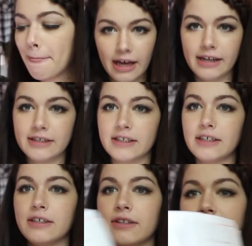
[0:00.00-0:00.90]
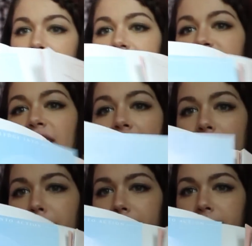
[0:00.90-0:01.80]
At this
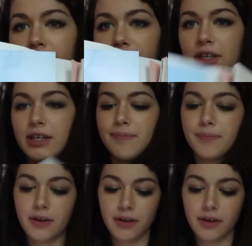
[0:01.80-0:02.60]
flap thingy,